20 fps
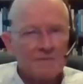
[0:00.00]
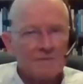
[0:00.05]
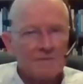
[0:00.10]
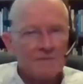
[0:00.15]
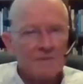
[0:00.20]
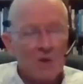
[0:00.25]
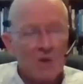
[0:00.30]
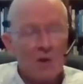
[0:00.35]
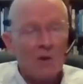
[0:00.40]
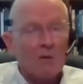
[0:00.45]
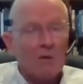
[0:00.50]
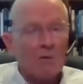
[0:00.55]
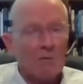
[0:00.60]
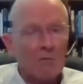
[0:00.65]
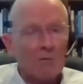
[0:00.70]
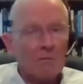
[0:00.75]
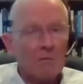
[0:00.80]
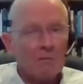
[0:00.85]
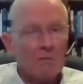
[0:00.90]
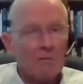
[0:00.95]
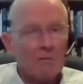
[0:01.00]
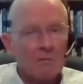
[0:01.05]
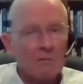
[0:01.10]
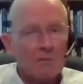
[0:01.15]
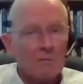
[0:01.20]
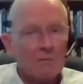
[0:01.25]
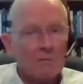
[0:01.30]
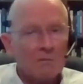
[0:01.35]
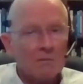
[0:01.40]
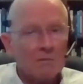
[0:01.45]
No,
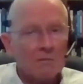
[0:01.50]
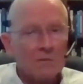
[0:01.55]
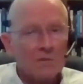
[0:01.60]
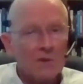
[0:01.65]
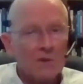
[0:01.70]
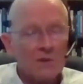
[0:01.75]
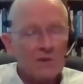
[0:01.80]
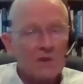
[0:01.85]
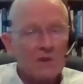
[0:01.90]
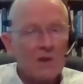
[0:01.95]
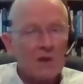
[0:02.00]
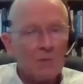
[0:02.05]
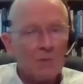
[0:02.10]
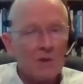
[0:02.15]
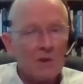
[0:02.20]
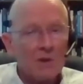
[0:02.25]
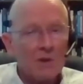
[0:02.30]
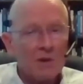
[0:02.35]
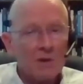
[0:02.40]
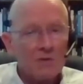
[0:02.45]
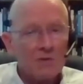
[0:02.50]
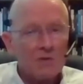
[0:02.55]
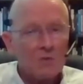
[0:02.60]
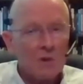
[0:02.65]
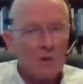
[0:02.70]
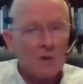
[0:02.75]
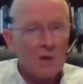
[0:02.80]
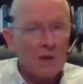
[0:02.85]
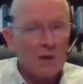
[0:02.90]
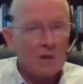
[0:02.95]
it gets hot because
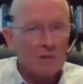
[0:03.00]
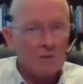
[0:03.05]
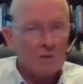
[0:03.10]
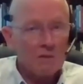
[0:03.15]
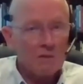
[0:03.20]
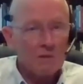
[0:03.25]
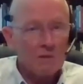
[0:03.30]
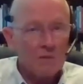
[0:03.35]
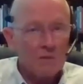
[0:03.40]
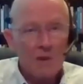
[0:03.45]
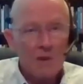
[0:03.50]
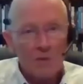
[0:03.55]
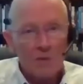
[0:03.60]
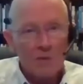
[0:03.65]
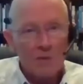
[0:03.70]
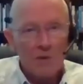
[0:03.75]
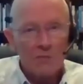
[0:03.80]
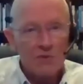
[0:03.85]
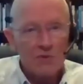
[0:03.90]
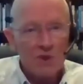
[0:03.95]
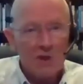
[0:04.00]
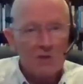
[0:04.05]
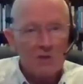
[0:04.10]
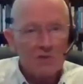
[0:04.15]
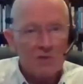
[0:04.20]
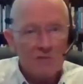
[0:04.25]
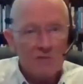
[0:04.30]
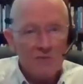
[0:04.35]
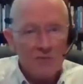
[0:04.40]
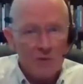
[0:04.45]
what? Well, we don't
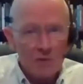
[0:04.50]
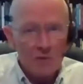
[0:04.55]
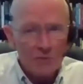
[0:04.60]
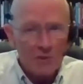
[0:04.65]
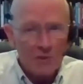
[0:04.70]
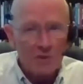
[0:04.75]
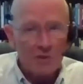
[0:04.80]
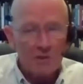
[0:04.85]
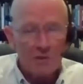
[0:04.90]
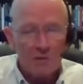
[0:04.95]
change the filter.